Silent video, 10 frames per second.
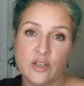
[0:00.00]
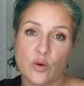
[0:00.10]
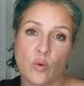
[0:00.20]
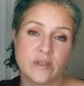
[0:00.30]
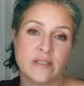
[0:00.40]
in
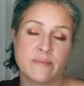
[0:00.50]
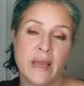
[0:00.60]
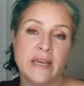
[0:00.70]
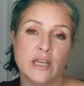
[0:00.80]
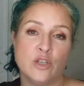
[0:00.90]
your horse's
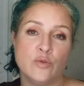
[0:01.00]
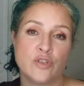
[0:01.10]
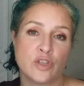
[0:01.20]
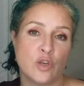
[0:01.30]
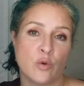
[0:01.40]
mane and you
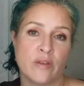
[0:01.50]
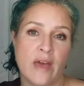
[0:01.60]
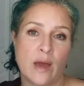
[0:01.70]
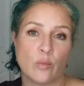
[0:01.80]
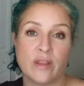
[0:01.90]
secure
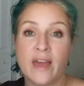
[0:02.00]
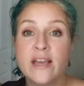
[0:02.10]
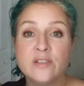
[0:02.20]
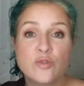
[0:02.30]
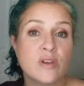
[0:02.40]
that with
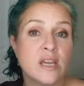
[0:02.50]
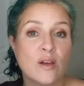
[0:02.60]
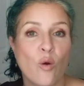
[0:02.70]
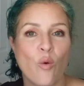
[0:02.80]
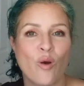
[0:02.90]
hay
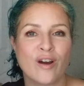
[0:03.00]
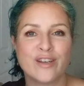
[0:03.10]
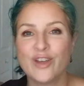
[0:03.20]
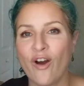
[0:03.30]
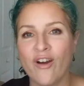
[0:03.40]
string or
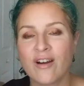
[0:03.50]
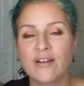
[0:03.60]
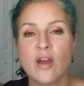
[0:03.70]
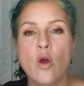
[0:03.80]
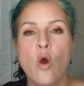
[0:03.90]

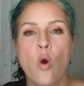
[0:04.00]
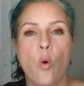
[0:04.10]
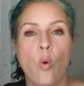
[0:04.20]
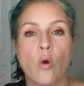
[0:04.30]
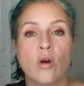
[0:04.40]
yarn
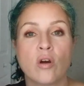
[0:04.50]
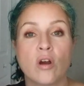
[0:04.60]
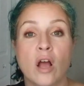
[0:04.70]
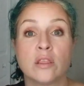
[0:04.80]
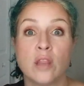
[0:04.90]

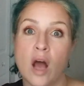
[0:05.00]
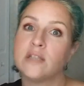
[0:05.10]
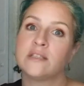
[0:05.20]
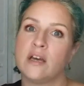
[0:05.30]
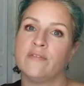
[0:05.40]
or
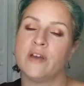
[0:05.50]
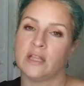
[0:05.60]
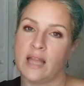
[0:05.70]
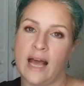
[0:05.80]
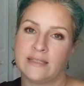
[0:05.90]
lots of
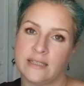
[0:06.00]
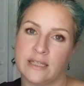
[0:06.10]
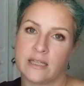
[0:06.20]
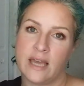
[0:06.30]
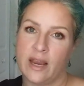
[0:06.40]

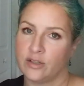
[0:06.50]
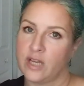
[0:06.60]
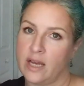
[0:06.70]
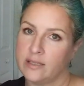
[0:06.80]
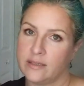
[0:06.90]
elastic hair
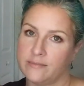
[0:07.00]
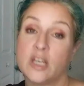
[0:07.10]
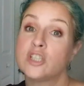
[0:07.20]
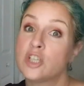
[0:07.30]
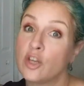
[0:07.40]
ties.
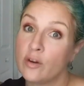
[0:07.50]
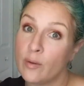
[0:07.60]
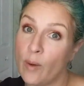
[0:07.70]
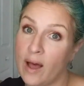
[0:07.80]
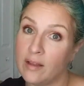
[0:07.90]
Secure
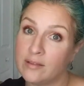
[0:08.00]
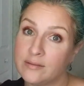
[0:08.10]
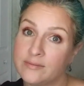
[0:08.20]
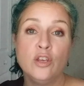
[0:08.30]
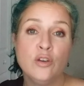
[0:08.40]
it well.
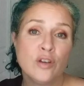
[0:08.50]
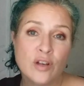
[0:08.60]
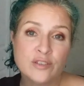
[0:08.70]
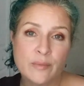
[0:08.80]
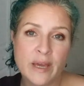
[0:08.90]
You can
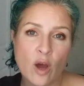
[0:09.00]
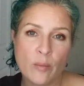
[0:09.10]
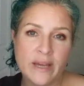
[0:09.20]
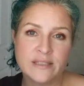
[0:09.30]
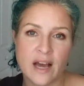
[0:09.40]
also make
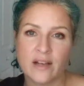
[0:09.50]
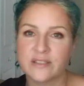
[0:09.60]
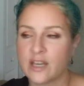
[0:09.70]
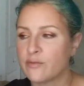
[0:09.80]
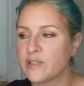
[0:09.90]
homemade
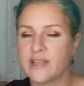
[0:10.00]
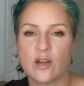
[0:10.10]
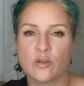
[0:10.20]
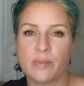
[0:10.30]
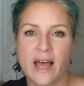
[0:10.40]
tiles out of
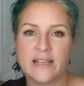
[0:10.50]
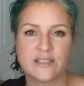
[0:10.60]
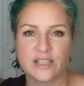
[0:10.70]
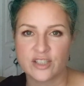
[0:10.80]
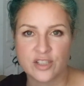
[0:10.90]
recycled
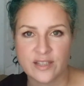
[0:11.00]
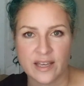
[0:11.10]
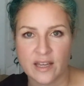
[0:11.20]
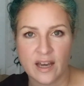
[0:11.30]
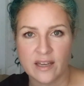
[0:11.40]
plastic. Just
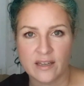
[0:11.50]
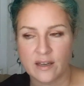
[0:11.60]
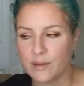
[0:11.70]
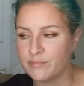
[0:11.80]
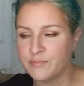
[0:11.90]
cut
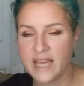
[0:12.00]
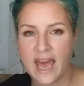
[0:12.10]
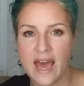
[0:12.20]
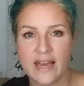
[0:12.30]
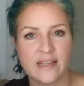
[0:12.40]
a
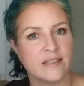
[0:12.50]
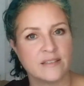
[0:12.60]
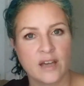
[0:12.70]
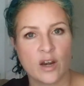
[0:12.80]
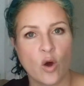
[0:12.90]
tag
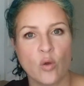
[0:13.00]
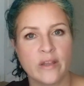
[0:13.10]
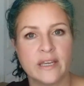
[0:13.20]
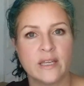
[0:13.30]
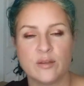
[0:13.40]
and cut a
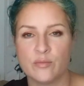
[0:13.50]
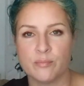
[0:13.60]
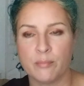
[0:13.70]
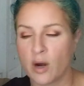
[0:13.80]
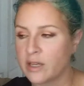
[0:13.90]
hole in it
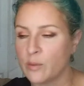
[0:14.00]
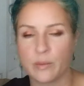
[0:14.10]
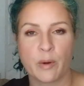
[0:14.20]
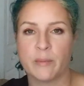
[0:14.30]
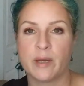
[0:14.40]
and mark it
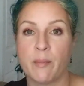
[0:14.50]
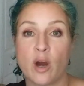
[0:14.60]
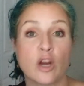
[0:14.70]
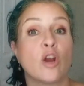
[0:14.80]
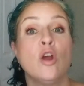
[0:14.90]
with permanent
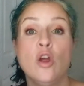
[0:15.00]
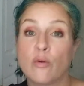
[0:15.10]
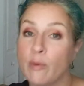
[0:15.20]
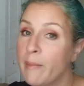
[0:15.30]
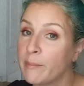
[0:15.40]
marker.
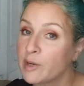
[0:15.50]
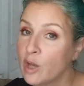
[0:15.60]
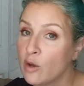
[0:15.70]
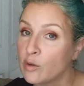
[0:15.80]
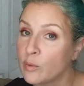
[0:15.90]
Remember to
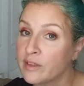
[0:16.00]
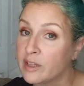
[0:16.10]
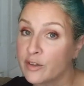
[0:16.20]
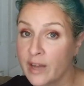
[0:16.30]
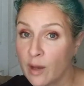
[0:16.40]
coat it with
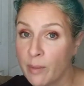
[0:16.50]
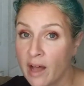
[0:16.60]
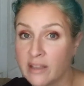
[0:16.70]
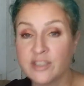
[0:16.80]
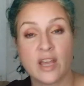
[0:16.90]
clear nail
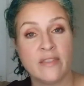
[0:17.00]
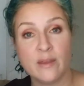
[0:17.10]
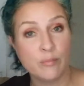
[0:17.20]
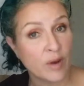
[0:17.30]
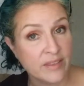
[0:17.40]
polish and
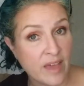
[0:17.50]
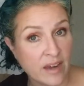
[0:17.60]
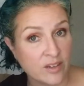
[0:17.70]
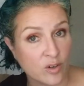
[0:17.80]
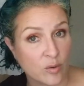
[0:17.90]
then braid
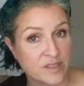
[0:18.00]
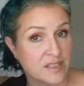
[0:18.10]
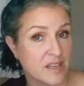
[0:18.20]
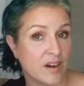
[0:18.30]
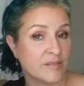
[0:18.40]
that in your
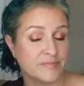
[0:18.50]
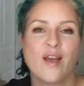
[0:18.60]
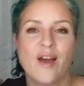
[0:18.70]
horse's hair.